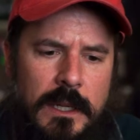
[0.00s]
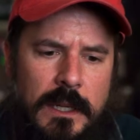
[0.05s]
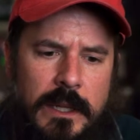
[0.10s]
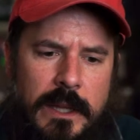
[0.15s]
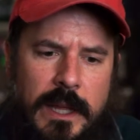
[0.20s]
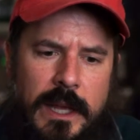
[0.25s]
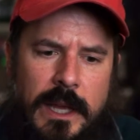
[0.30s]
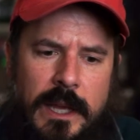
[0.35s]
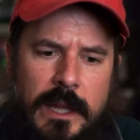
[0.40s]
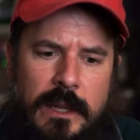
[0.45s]

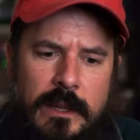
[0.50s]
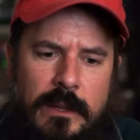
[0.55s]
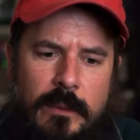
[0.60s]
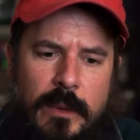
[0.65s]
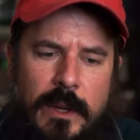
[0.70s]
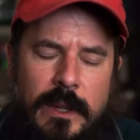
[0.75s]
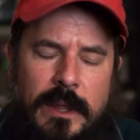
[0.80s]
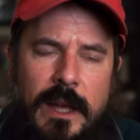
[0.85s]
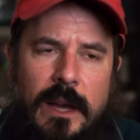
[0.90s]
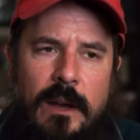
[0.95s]
Then
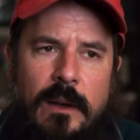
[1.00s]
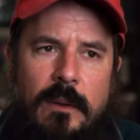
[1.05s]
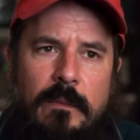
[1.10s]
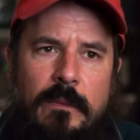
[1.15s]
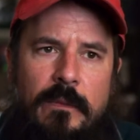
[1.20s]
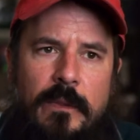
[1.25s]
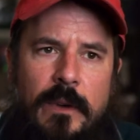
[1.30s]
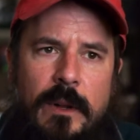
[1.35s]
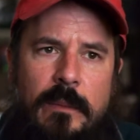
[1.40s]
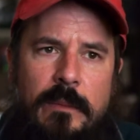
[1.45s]
with help
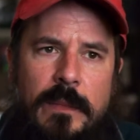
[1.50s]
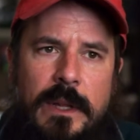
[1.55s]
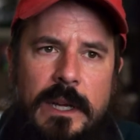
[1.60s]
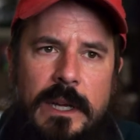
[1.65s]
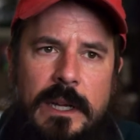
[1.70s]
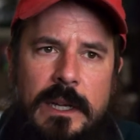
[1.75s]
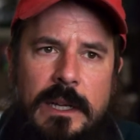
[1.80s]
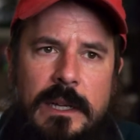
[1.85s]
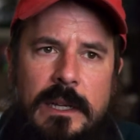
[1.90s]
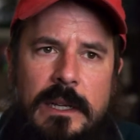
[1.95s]
from
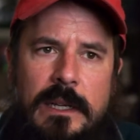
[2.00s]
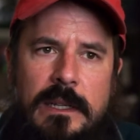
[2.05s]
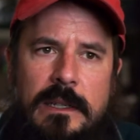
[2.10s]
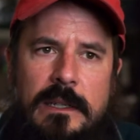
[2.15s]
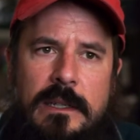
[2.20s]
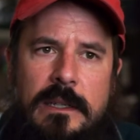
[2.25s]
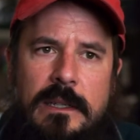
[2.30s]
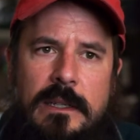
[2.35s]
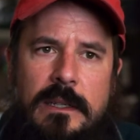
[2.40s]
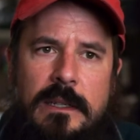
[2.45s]
the
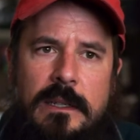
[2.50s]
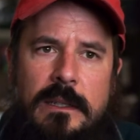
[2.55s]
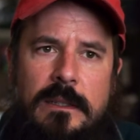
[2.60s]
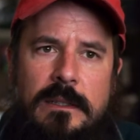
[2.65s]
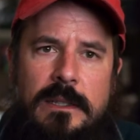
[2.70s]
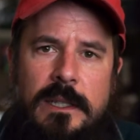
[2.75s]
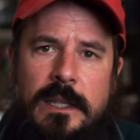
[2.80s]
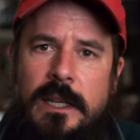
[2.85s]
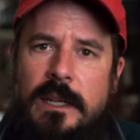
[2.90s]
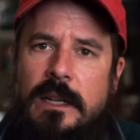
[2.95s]

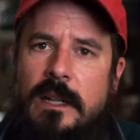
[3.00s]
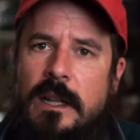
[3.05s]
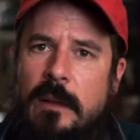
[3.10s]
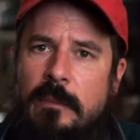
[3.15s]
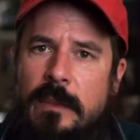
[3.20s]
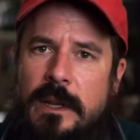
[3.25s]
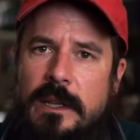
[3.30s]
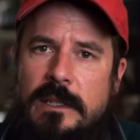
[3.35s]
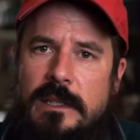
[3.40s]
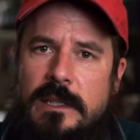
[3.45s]
City of
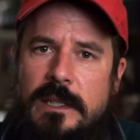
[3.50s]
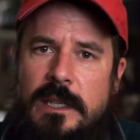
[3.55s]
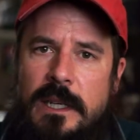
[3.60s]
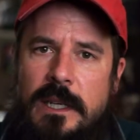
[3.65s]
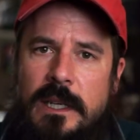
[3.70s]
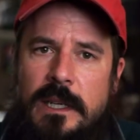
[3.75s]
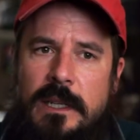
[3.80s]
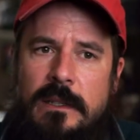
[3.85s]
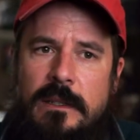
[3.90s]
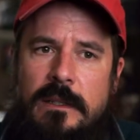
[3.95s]
Columbus
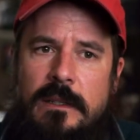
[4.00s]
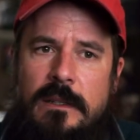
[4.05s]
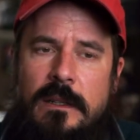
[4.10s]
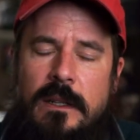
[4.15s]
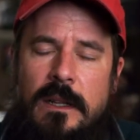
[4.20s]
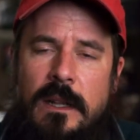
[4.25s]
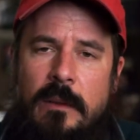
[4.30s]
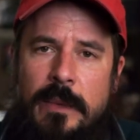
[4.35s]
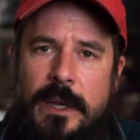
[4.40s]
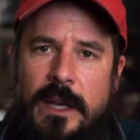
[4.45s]
and
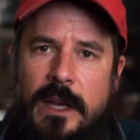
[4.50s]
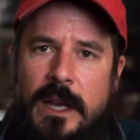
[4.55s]
Columbia